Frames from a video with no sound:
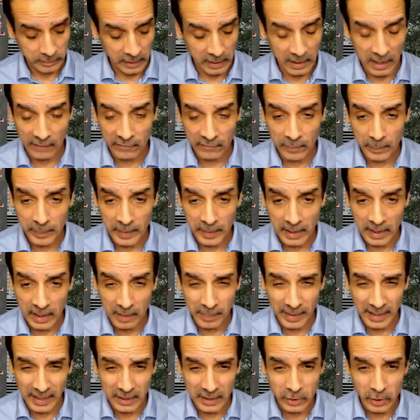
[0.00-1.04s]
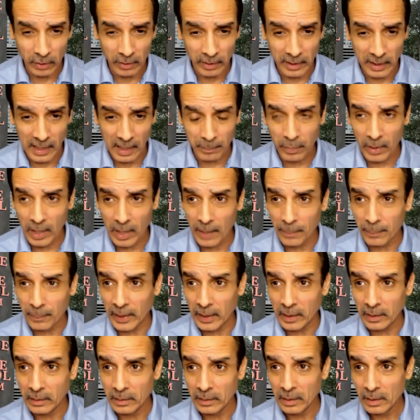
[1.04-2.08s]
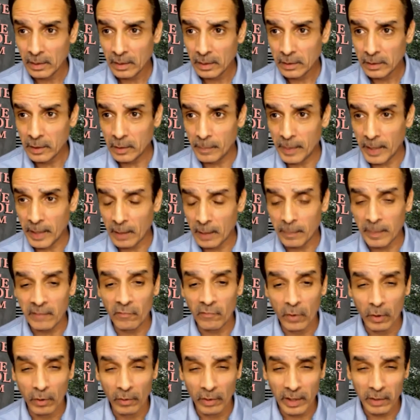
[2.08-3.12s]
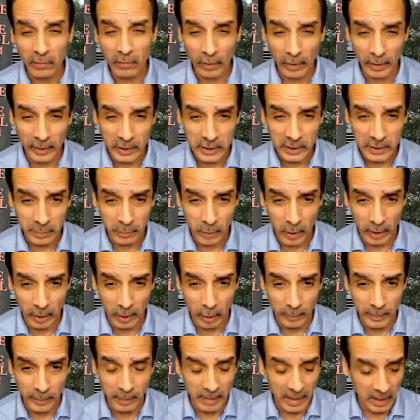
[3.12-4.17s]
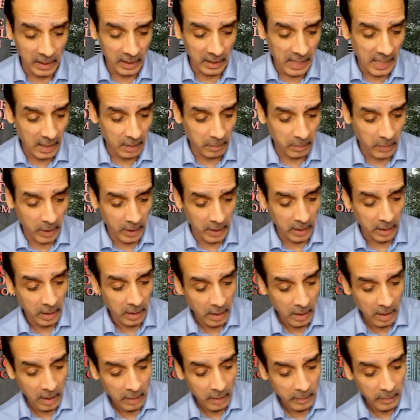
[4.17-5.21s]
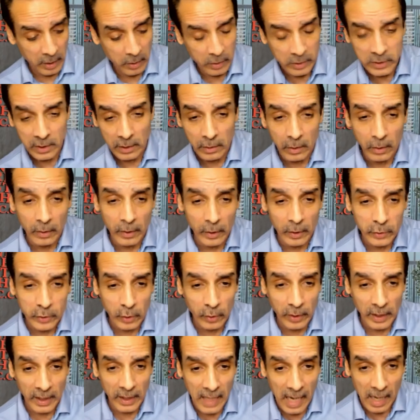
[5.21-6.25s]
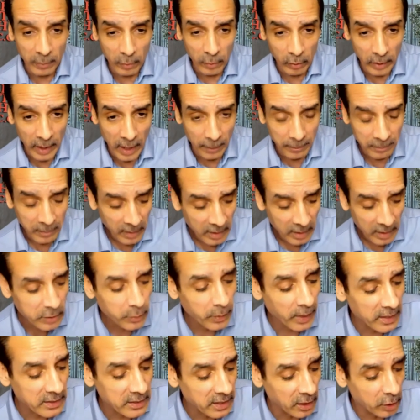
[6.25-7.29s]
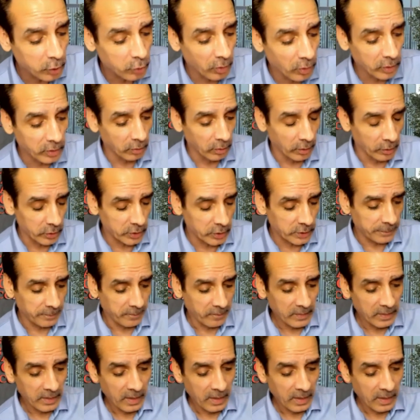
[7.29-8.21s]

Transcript: God forbid anybody gets hurt in that property. You better be really, really smart and hope you made a lot of money, because the lawyers are going to gobble it up. This is what I said to drug dealers.